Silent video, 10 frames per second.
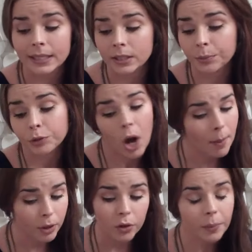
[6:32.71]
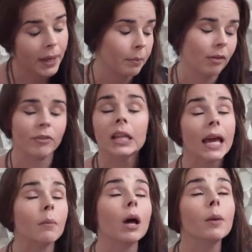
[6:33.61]
and some tropical make me feel
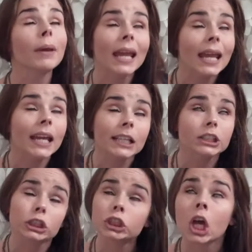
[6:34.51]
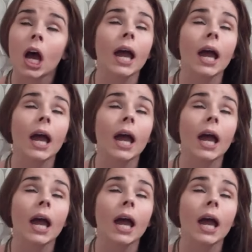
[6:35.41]
like I'm on a beach